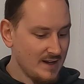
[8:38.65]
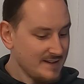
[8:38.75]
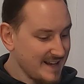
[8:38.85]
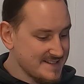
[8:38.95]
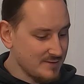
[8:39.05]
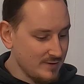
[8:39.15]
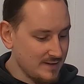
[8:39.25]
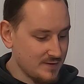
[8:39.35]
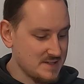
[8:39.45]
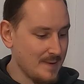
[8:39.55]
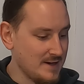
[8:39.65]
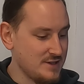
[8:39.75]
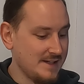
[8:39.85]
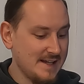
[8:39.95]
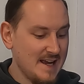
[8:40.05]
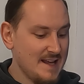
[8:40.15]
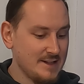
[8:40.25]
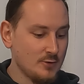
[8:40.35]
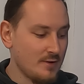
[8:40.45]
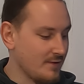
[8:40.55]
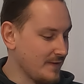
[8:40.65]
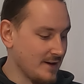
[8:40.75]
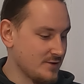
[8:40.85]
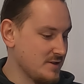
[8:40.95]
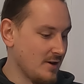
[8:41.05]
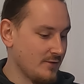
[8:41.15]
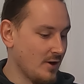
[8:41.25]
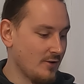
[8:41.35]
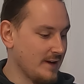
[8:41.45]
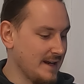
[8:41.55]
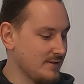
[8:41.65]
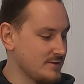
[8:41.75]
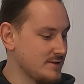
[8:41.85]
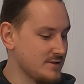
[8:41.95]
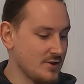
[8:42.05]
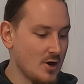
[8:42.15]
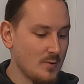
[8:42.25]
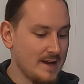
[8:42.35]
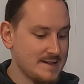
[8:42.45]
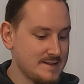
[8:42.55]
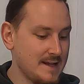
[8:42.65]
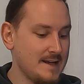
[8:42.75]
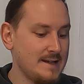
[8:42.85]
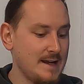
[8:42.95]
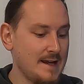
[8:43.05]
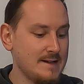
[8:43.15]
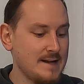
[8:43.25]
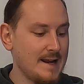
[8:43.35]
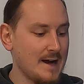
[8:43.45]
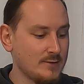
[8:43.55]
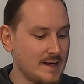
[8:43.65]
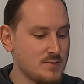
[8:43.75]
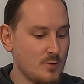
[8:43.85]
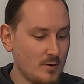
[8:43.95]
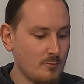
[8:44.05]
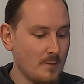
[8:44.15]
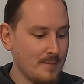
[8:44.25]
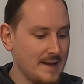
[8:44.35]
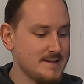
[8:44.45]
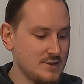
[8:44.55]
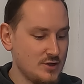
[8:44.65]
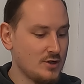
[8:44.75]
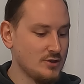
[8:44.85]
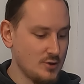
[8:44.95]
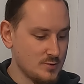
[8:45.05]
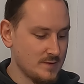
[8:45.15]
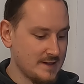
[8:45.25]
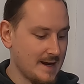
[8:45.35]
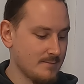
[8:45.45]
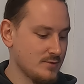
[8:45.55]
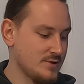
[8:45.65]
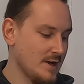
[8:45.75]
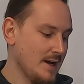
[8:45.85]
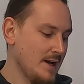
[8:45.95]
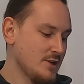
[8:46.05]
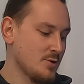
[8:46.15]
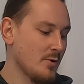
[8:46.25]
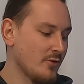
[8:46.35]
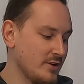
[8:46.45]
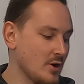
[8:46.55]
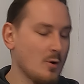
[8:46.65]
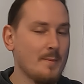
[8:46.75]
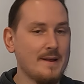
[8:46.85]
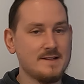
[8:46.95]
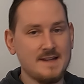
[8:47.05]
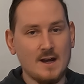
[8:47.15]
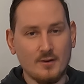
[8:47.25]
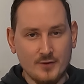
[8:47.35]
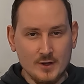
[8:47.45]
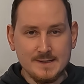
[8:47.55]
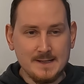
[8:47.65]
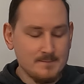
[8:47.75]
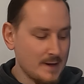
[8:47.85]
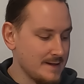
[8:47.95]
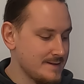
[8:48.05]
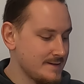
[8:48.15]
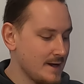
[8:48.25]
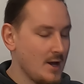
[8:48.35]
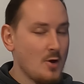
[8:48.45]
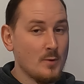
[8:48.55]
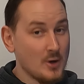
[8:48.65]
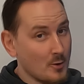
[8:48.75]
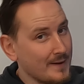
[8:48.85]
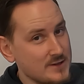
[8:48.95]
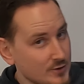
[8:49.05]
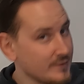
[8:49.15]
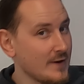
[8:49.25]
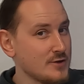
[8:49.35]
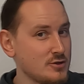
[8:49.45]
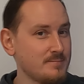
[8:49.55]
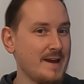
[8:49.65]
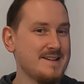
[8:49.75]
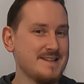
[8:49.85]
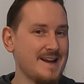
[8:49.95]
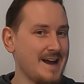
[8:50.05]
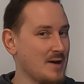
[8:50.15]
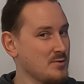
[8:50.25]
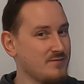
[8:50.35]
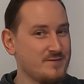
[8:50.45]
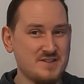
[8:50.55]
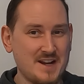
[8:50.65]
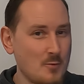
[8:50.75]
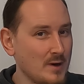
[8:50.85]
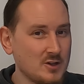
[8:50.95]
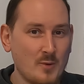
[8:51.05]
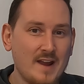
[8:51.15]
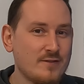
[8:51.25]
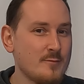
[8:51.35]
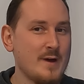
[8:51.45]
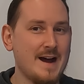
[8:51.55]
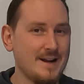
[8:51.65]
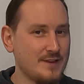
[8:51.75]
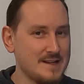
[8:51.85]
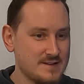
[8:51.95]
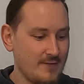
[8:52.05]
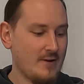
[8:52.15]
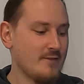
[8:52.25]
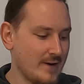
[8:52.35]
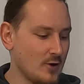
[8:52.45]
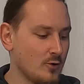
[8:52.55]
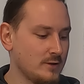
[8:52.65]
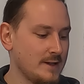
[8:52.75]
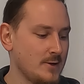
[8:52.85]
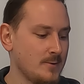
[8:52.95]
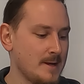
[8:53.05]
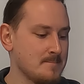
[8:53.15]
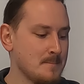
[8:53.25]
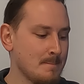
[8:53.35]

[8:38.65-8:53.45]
That's it really for the spec sheet. The only other thing on here to note is it outlines what bases you can use with the cameras. So we already know about the TR13 base, we know about the universal base. I would steer well away from that. I think it's a very, very ugly unit.